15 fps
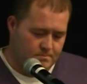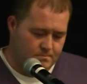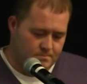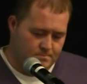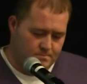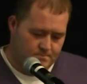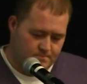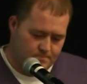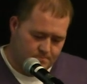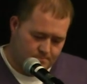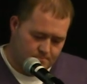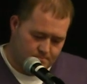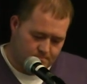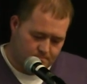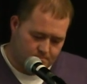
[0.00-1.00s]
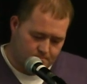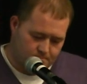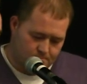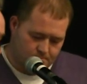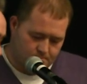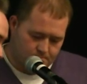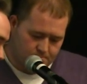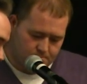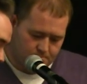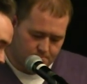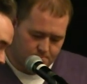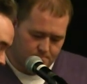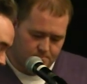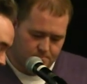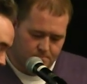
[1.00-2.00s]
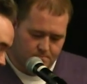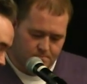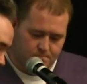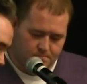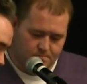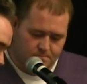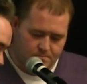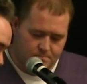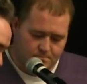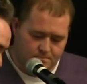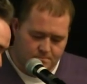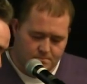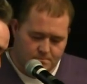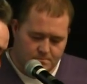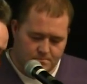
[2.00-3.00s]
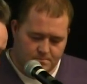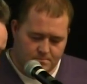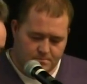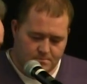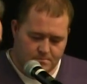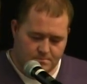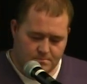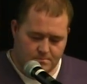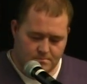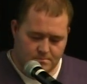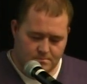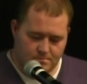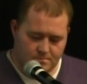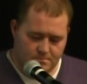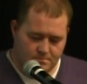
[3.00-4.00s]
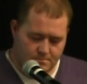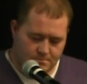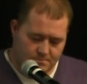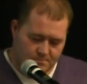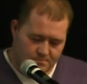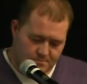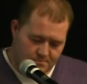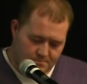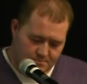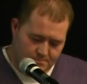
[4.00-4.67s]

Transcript: This person isn't speaking.